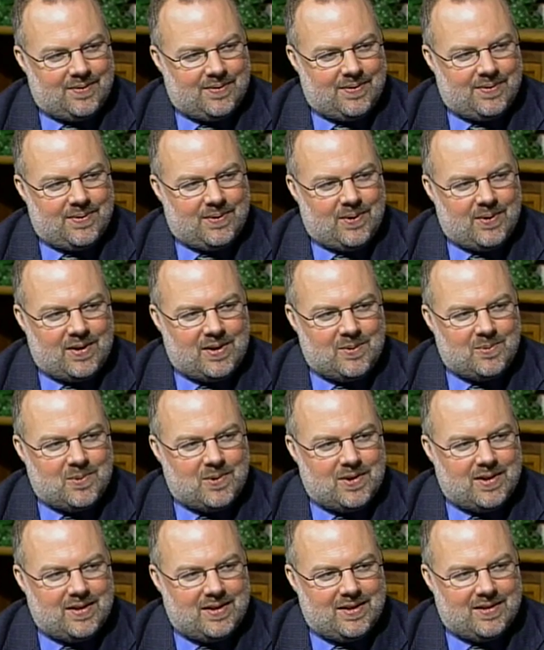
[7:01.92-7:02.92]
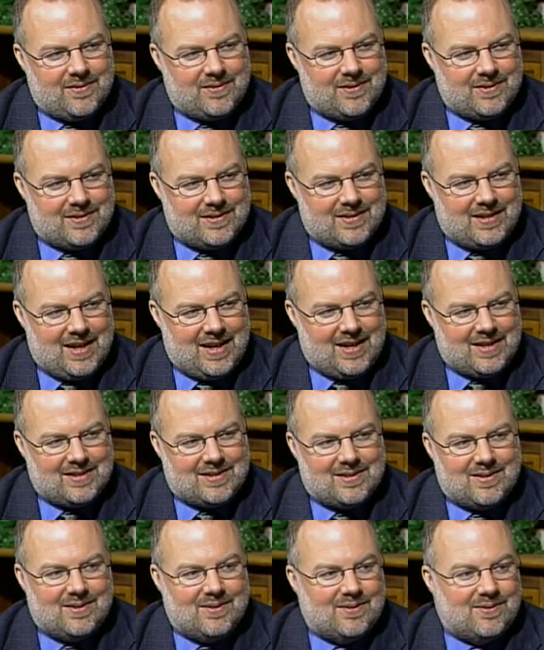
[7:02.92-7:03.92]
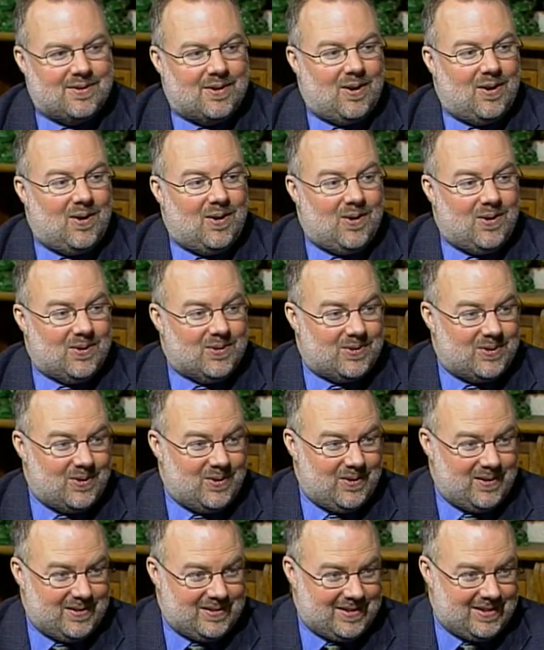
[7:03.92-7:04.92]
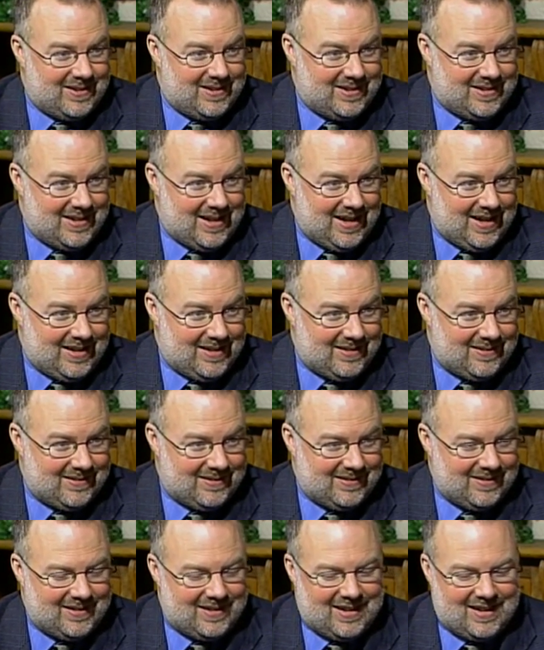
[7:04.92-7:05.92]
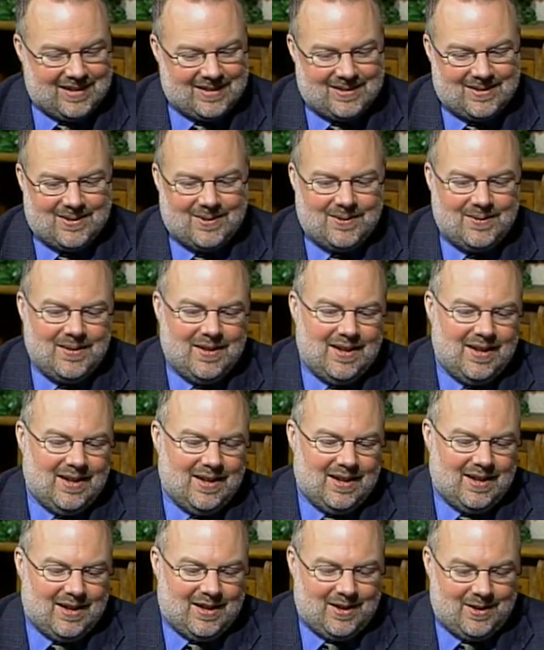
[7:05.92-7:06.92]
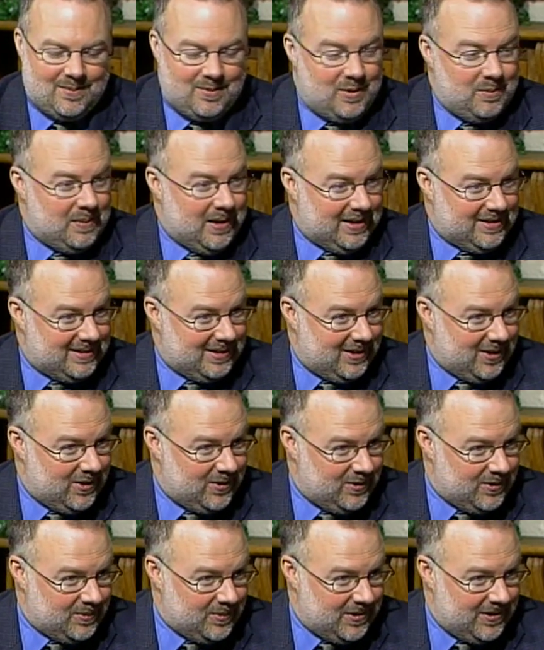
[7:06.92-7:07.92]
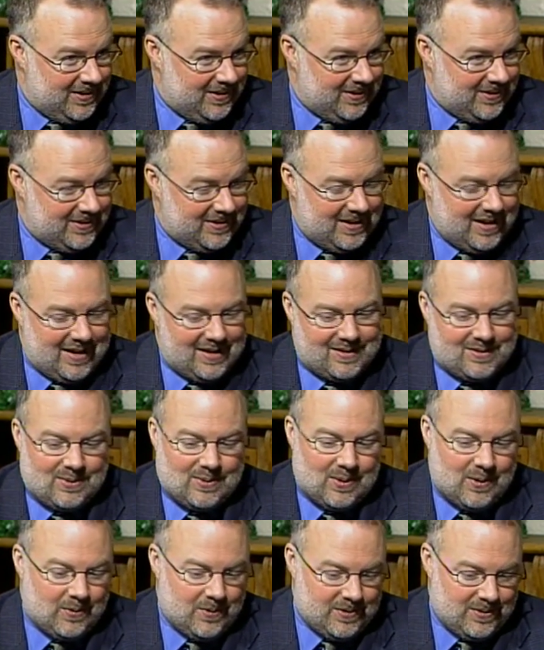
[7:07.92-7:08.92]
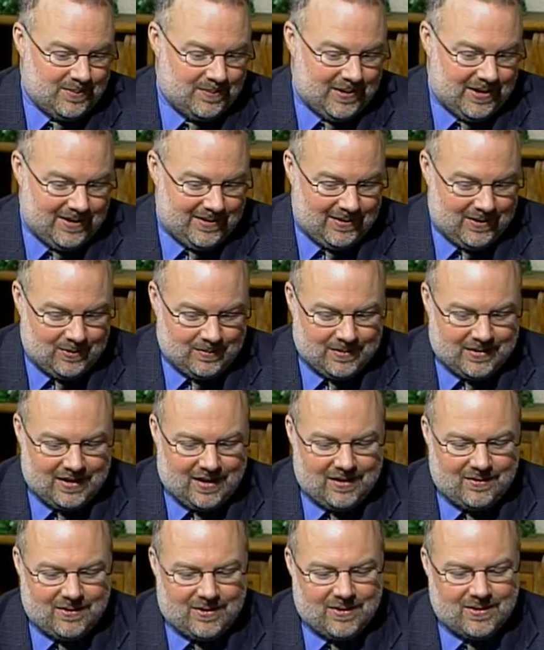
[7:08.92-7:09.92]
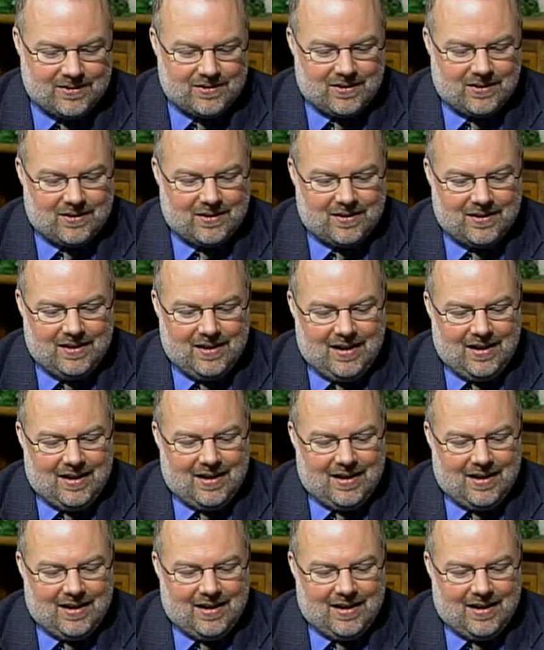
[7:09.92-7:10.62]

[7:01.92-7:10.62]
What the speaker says: of 31 different states for all students in the state. Okay, so New Mexico is one of those states. So is my home state of Arizona.